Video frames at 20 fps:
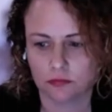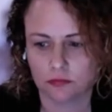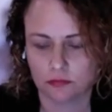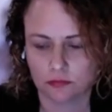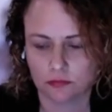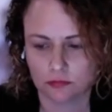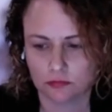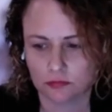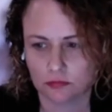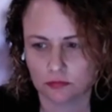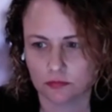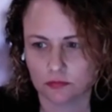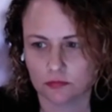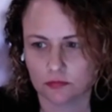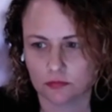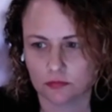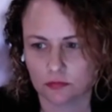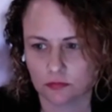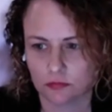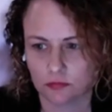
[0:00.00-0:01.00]

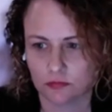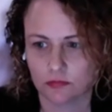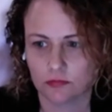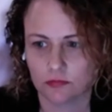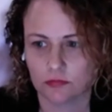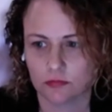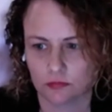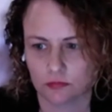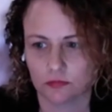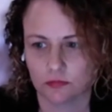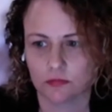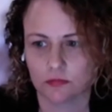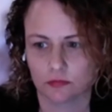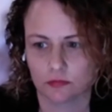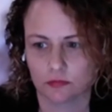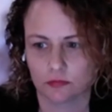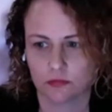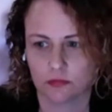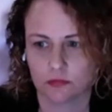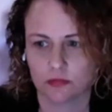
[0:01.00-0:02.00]

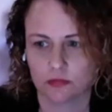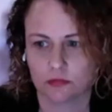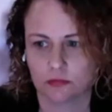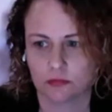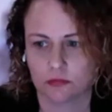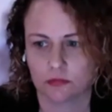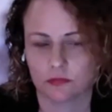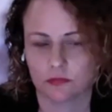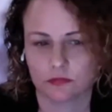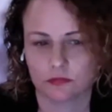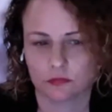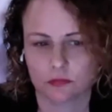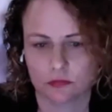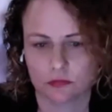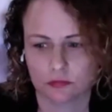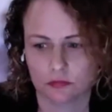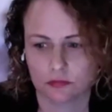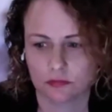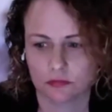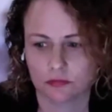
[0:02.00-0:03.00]

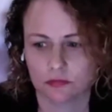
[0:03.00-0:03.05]
(silent)